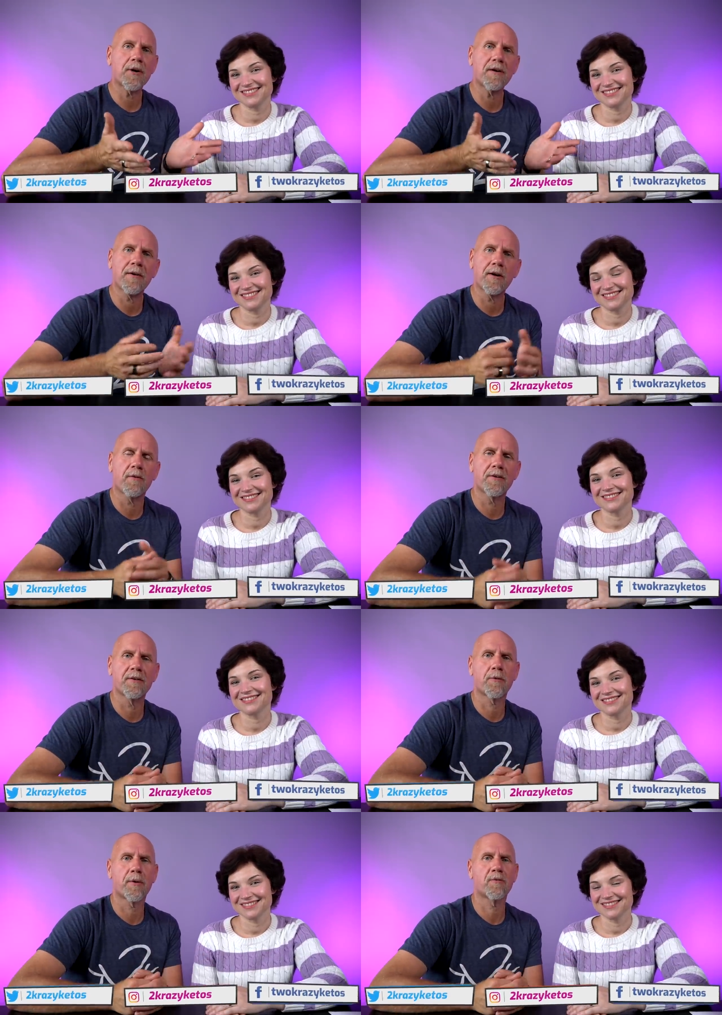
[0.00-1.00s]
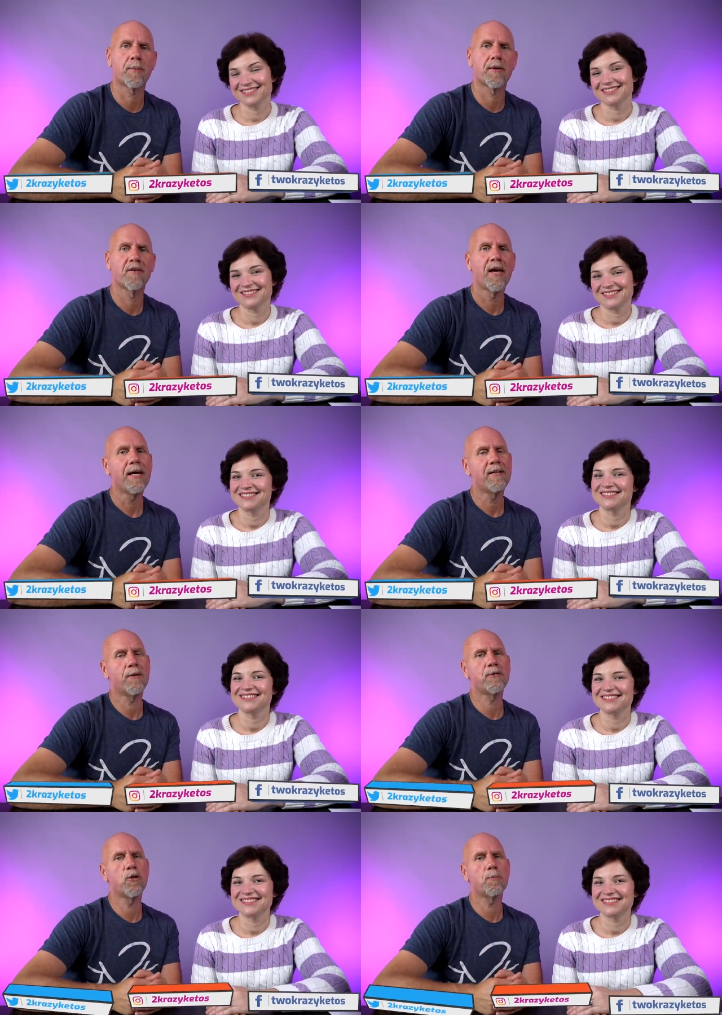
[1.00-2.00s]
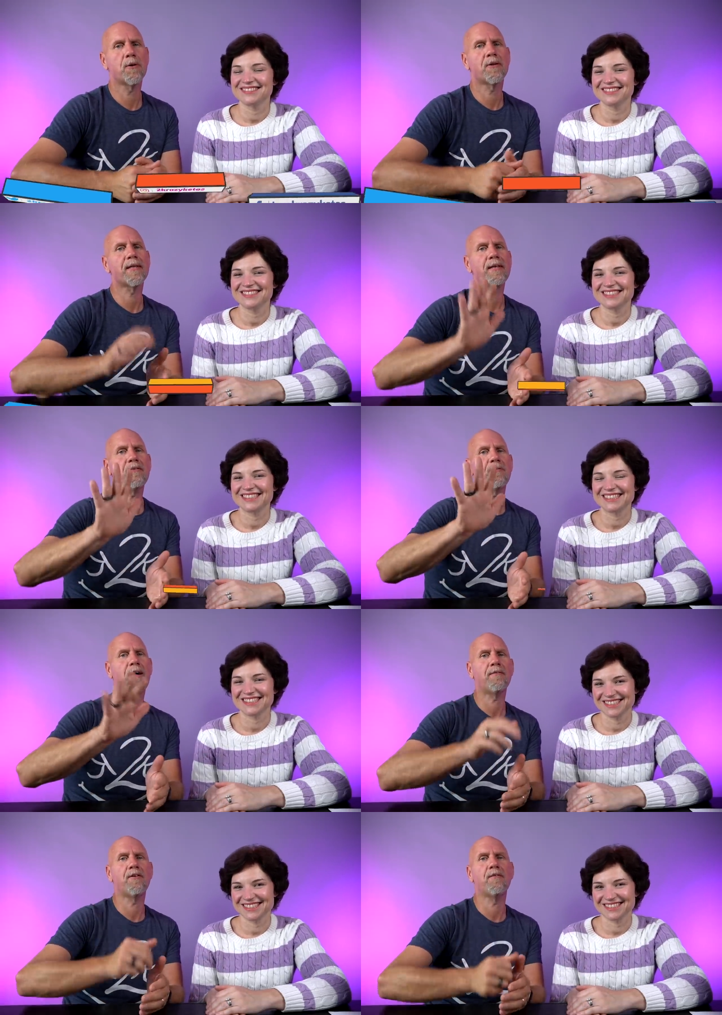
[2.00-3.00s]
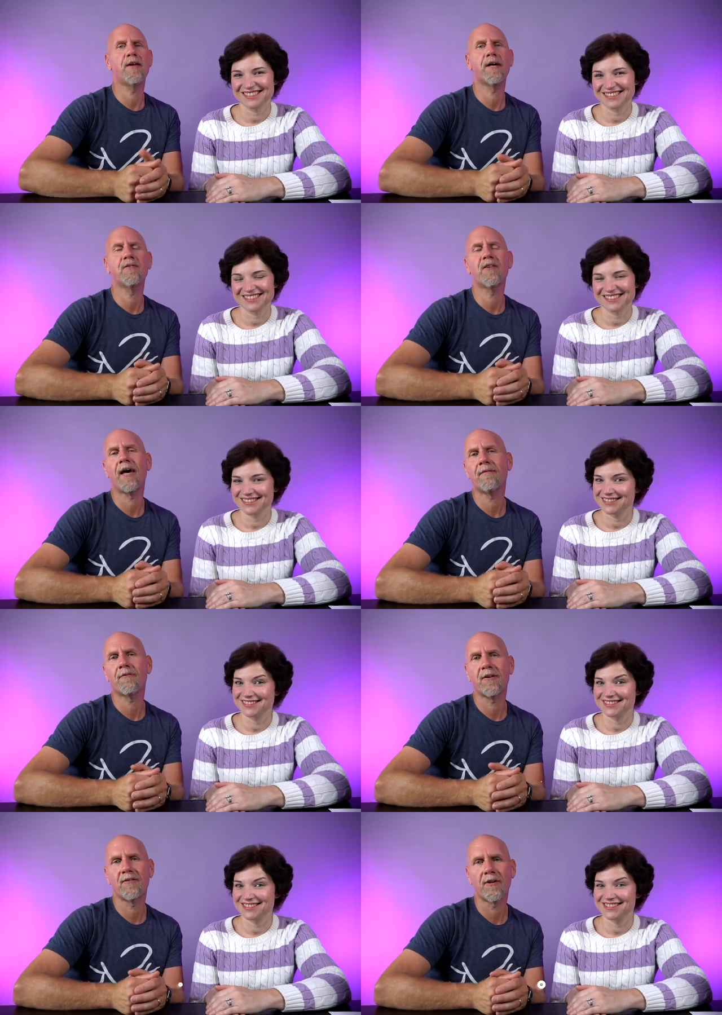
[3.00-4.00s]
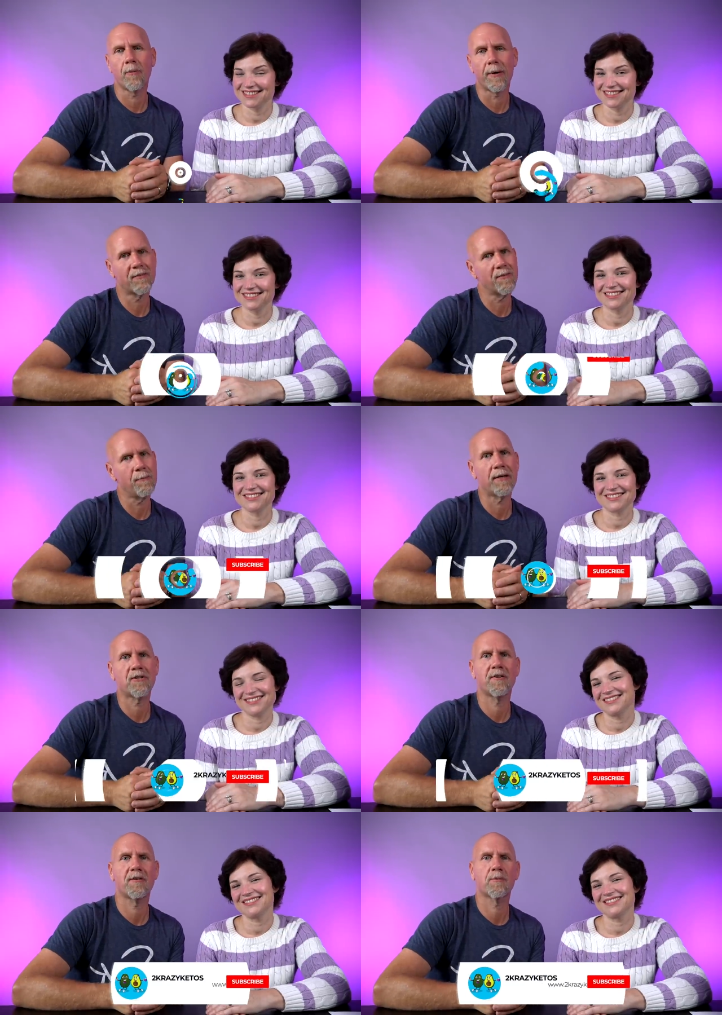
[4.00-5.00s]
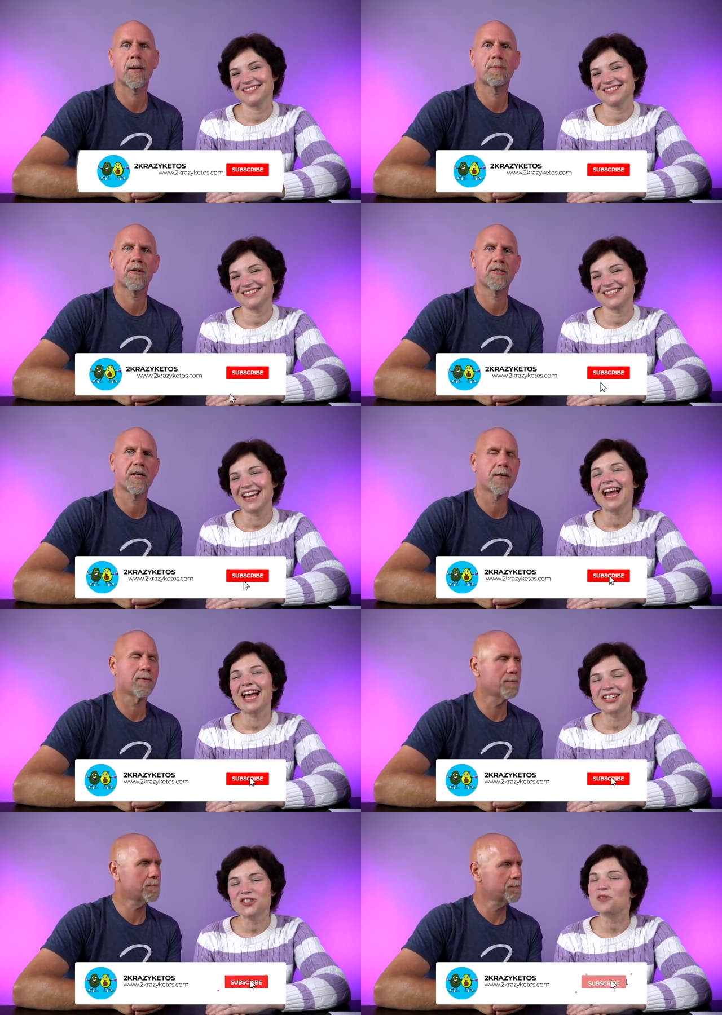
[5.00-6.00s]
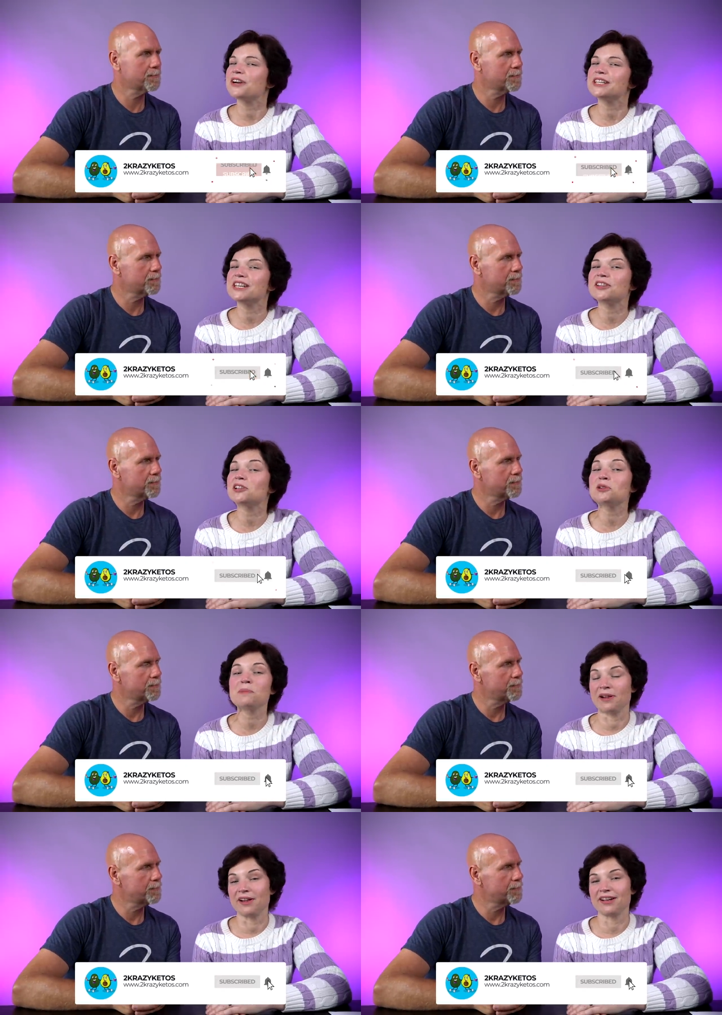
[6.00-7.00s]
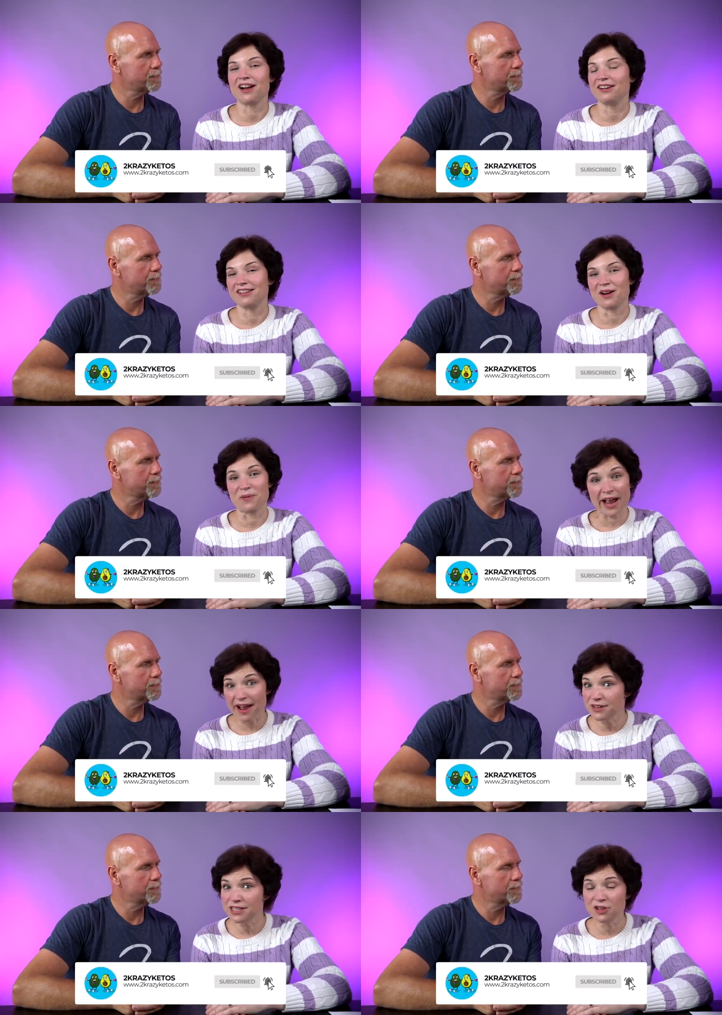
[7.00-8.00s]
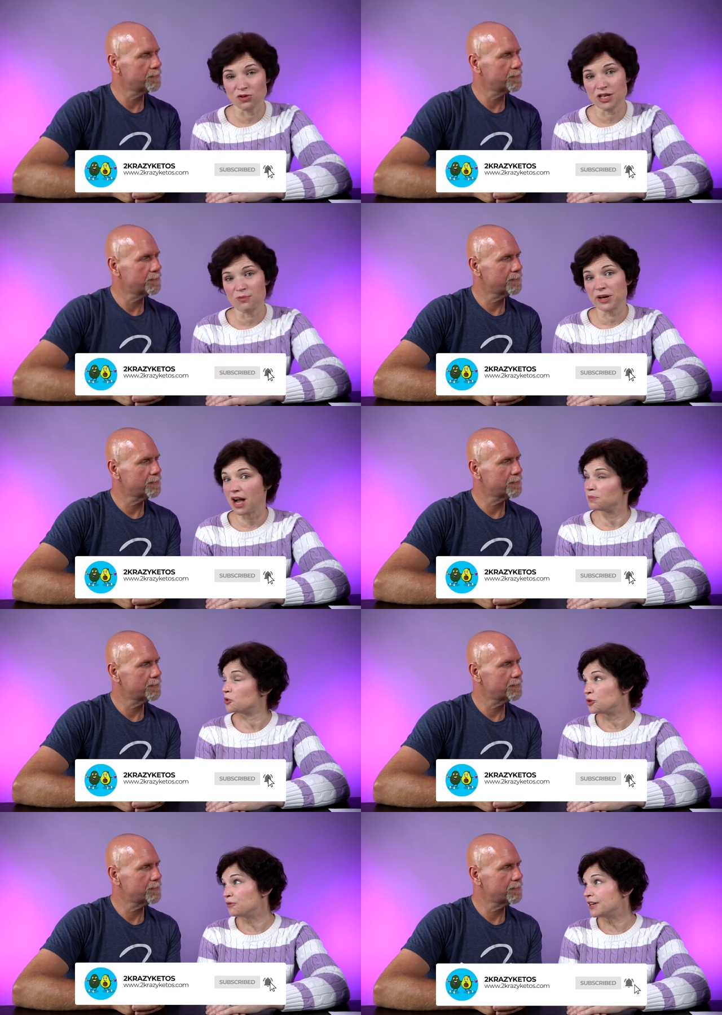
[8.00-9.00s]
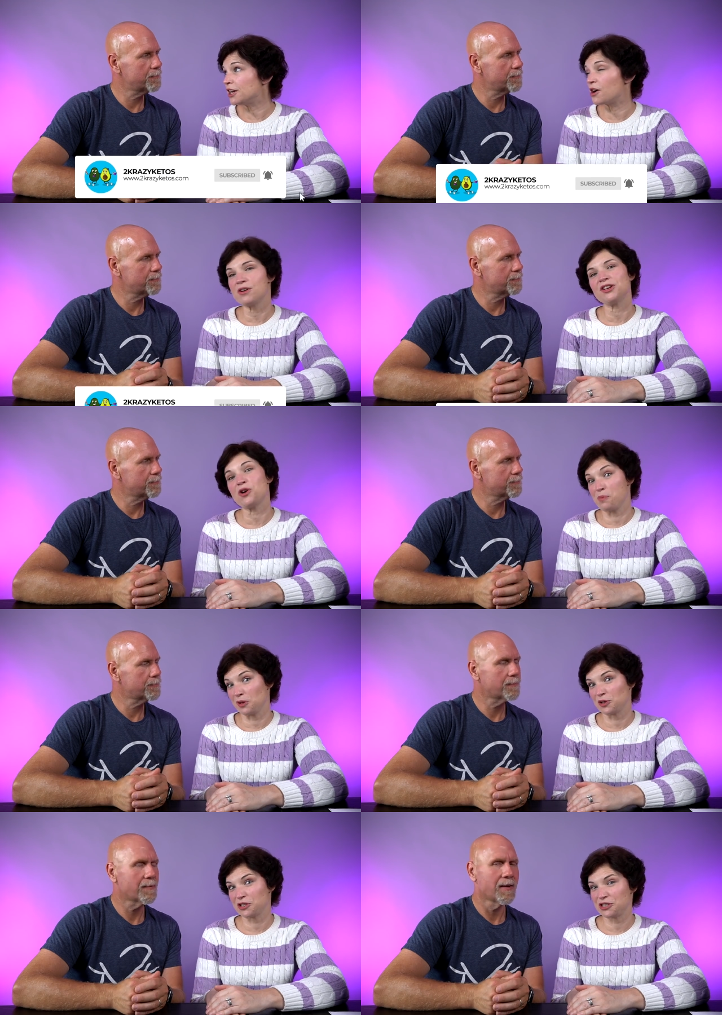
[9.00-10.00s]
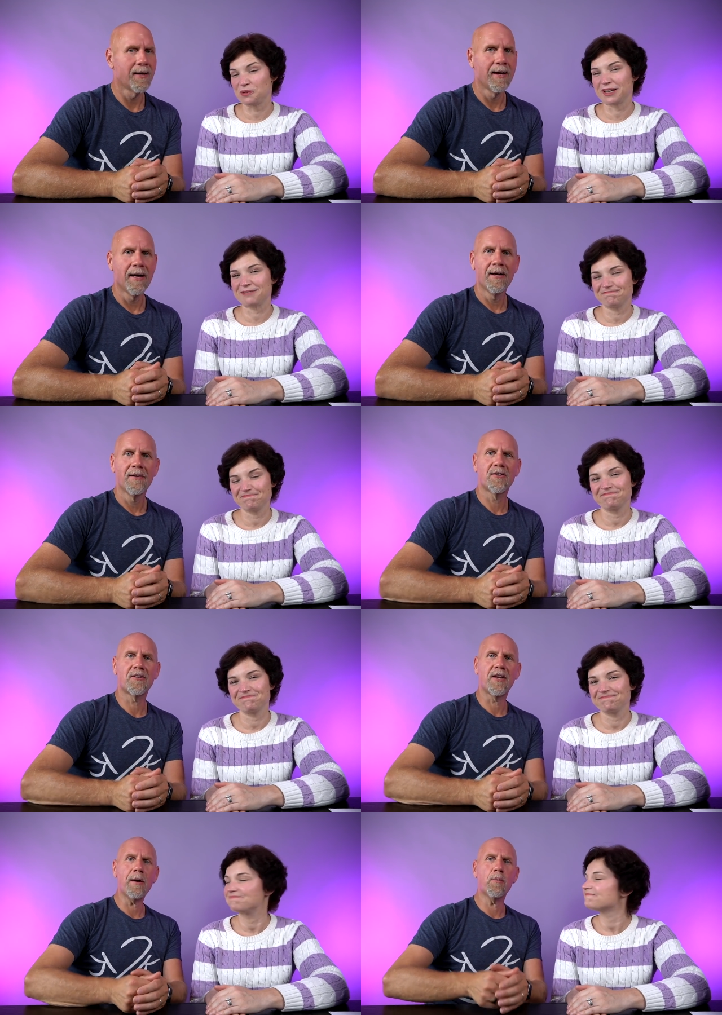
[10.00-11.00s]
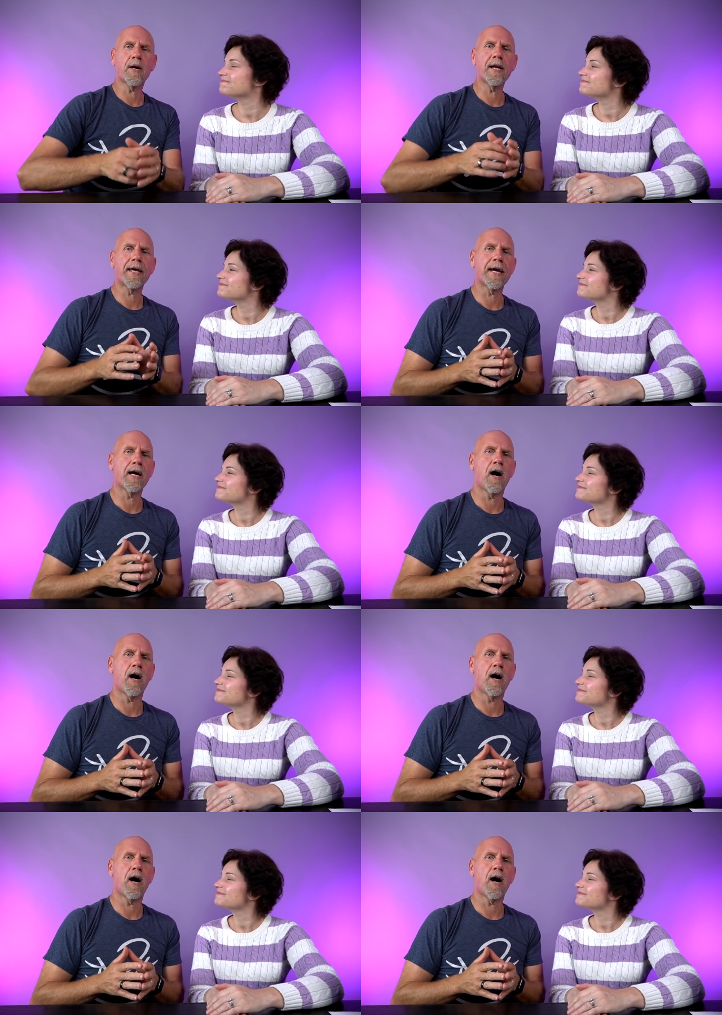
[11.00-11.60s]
Speaker 1: where you're going to find all of our different recipes. Now, we do upload at least 5 new videos every single week, so make sure you subscribe to our channel.
Speaker 2: And don't forget to hit the little bell icon, and that way every single time we upload a new video, you'll be alerted to it.
Speaker 1: So today we're going to kick